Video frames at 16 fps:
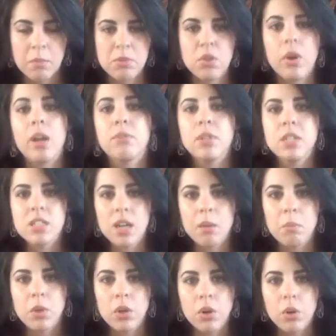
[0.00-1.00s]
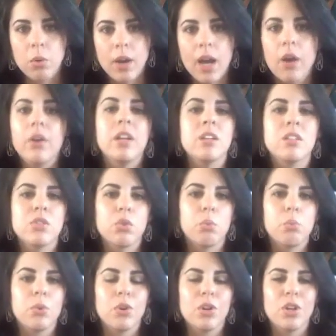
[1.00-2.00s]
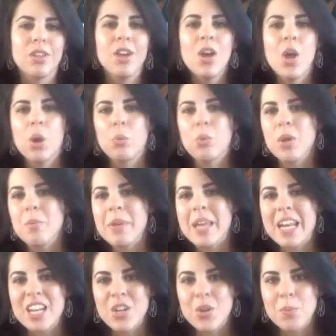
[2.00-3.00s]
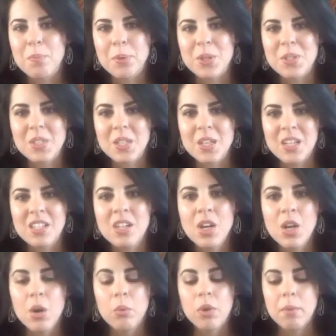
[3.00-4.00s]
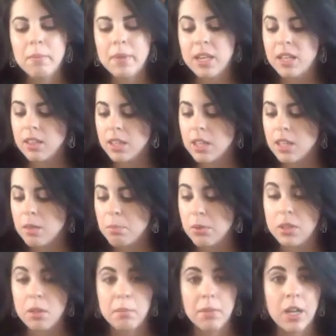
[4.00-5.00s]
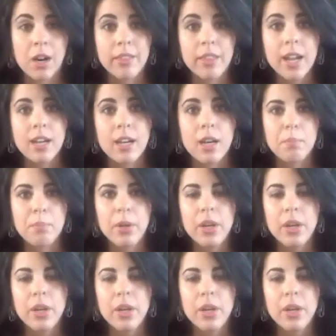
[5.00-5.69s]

So every time we go out into the world, we meet a new person, we immediately put them in our lineup.